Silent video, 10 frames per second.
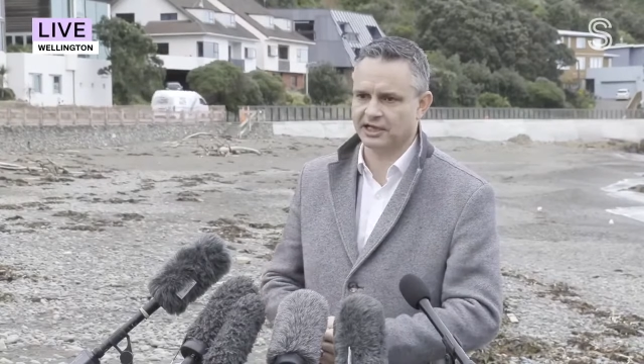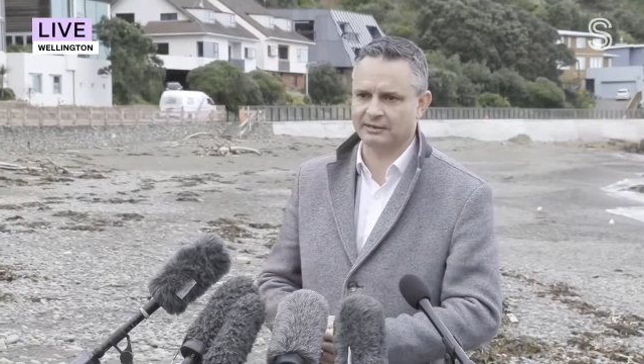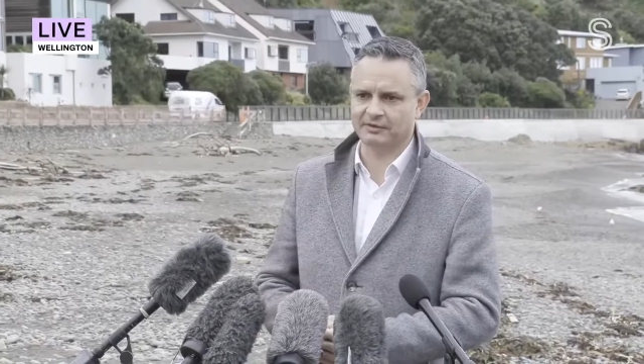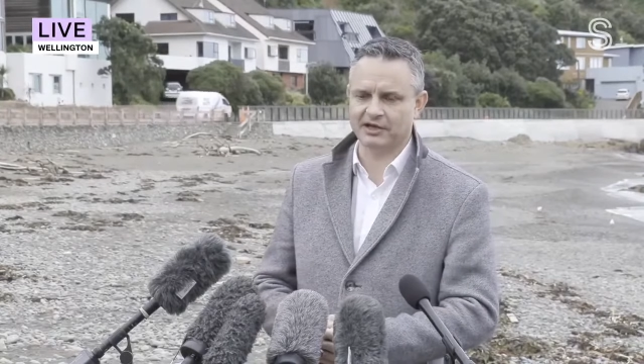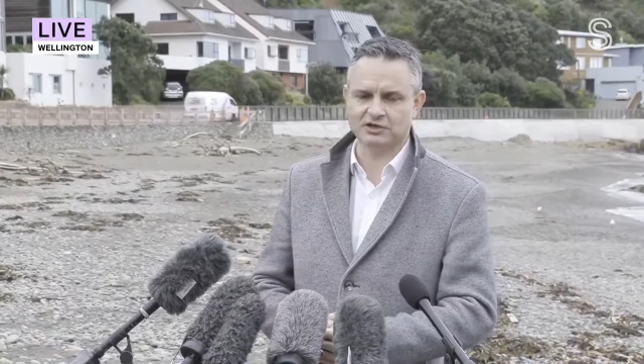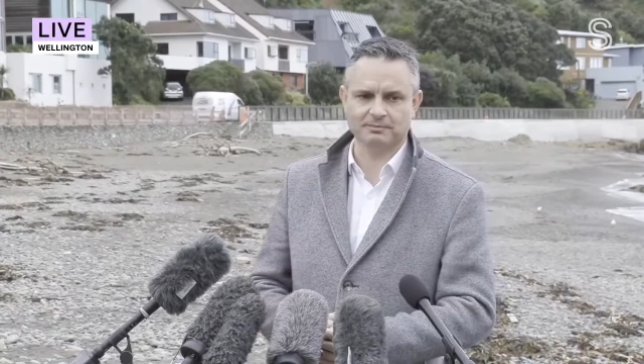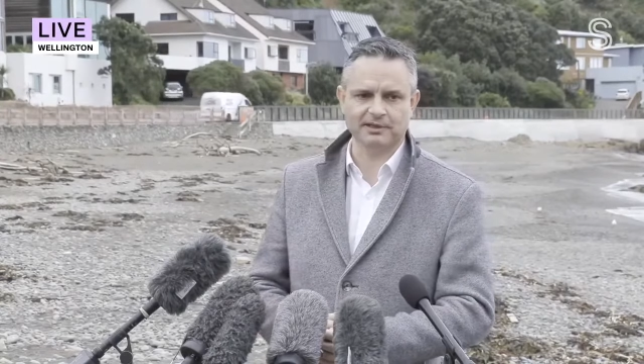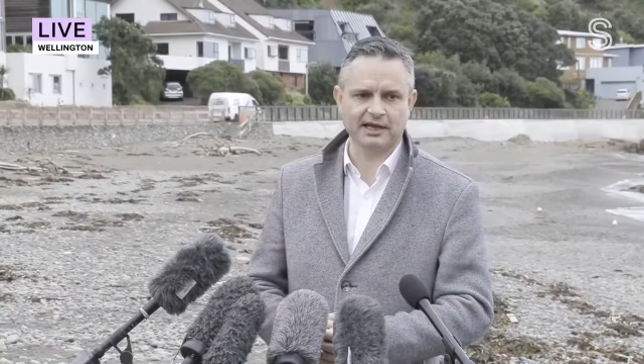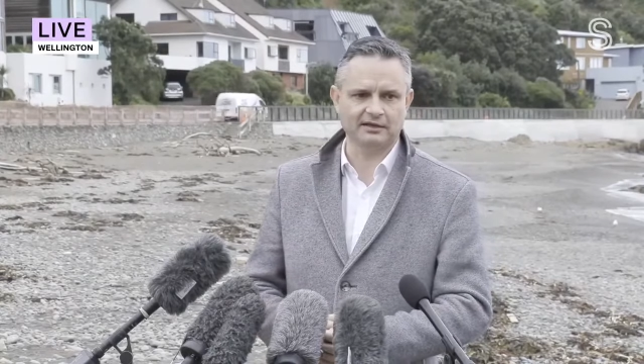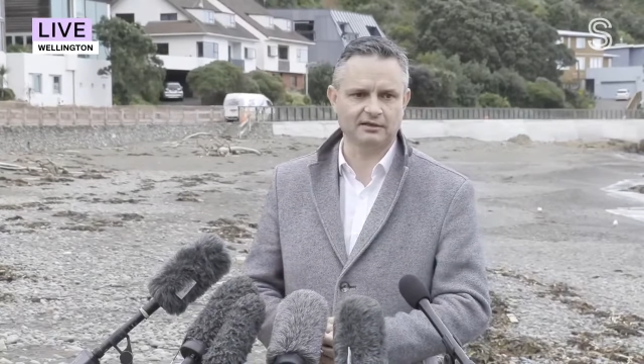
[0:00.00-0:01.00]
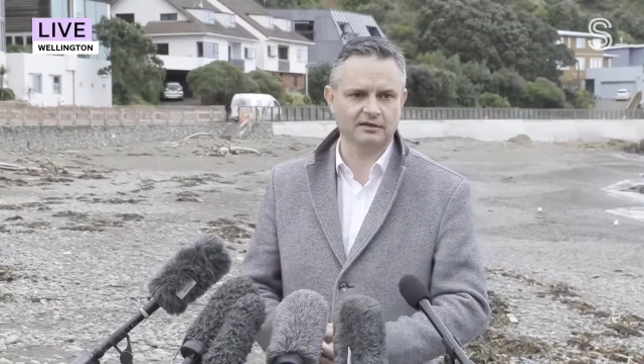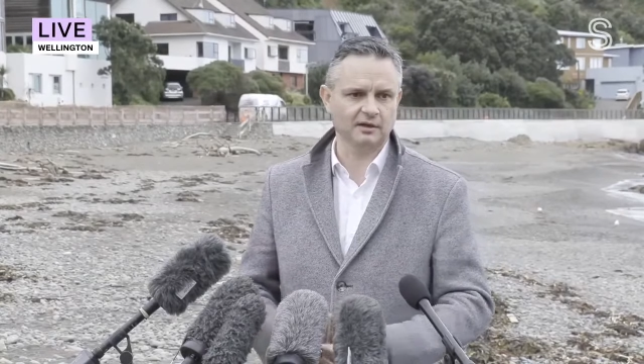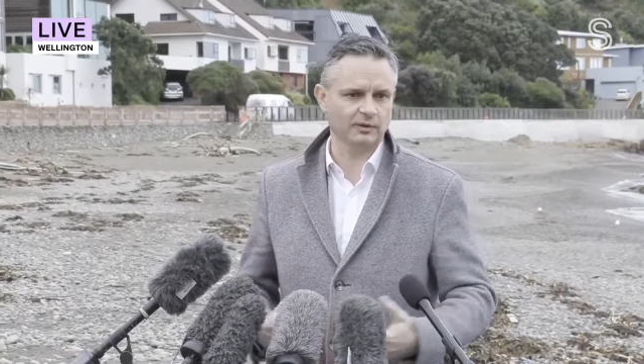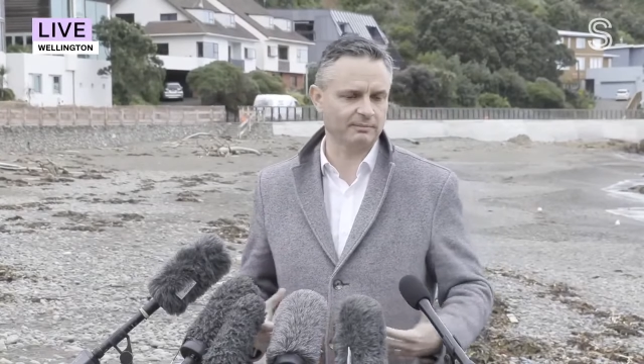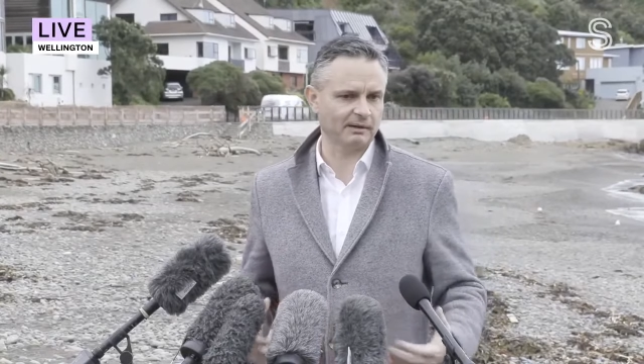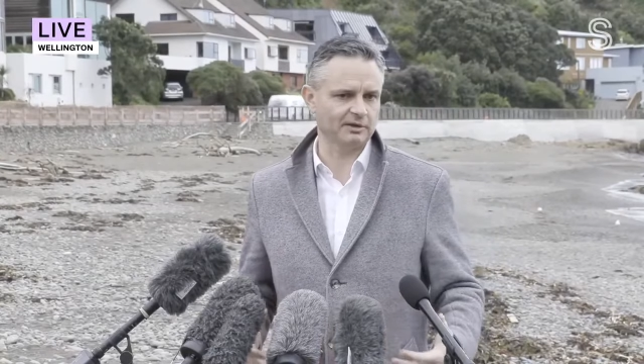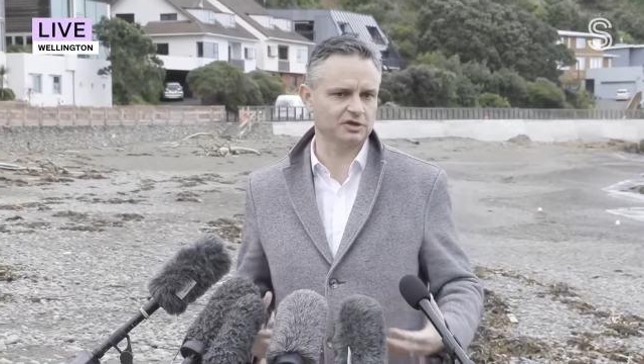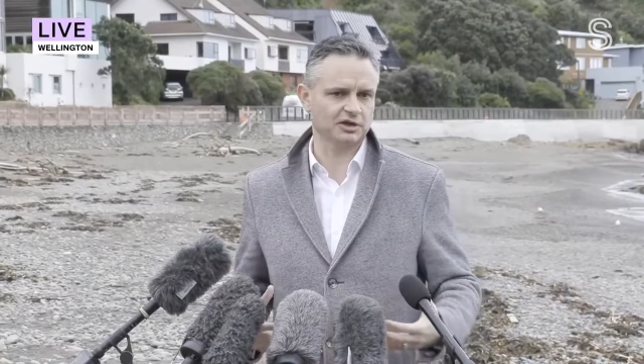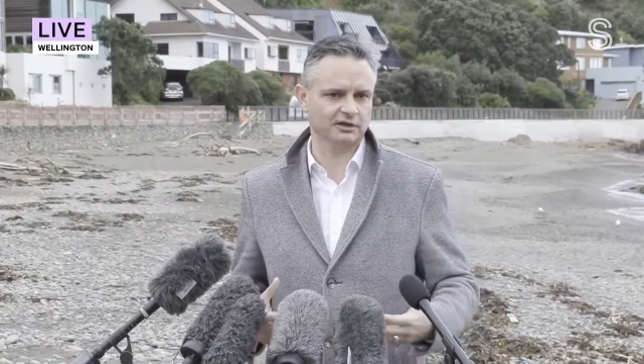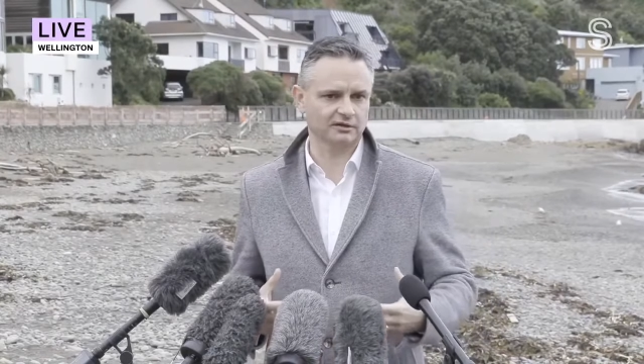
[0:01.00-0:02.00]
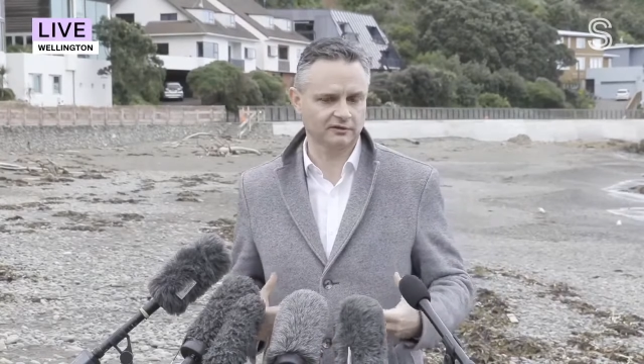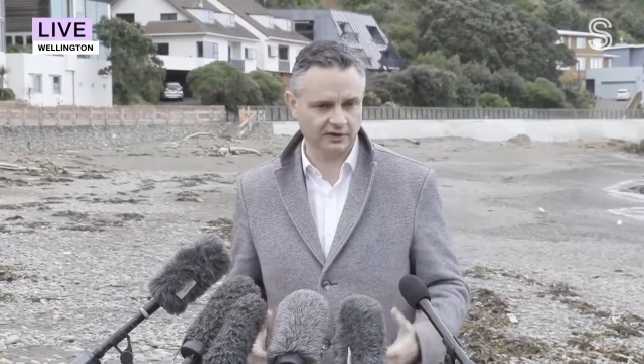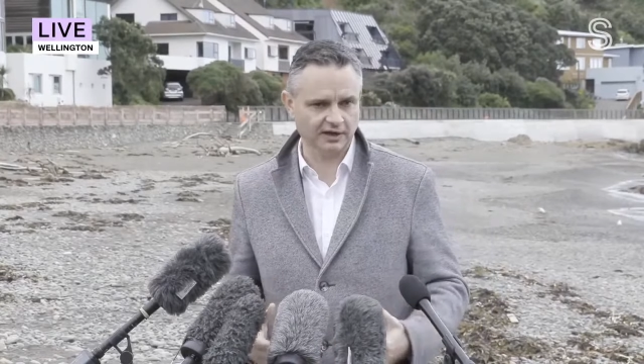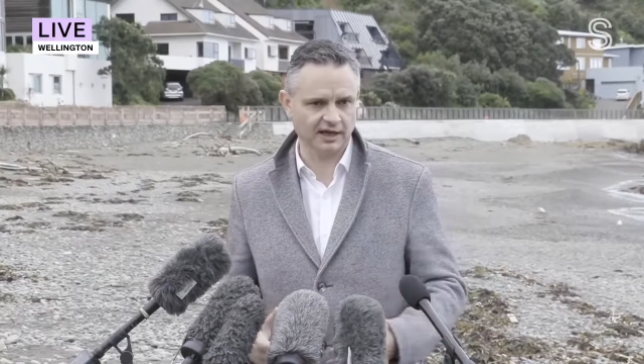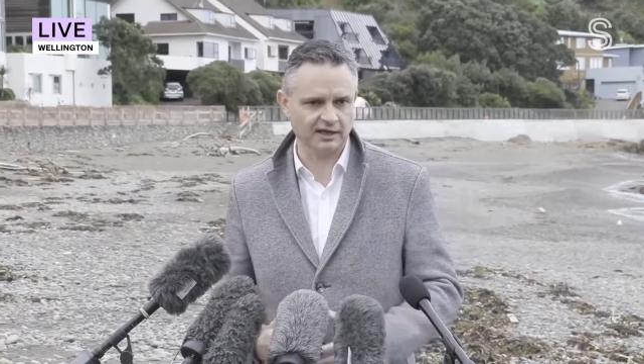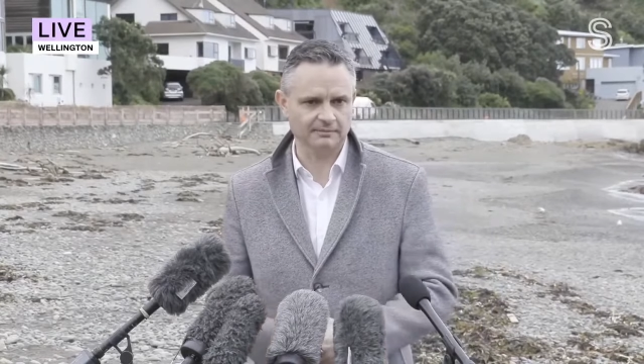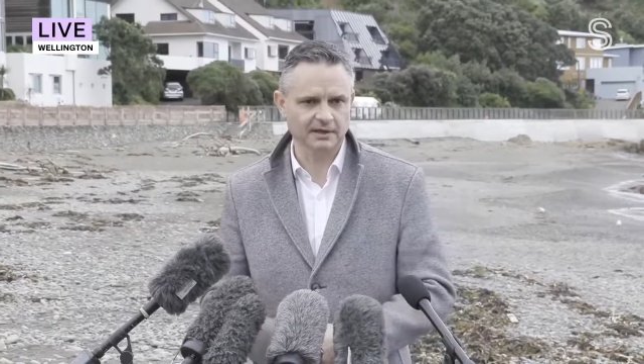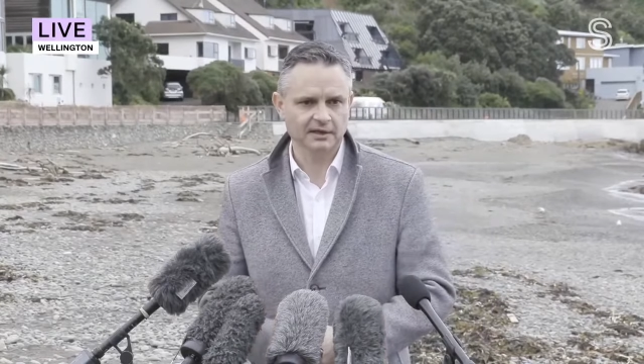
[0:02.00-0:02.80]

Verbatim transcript: Adaptation Plan that we're publishing today.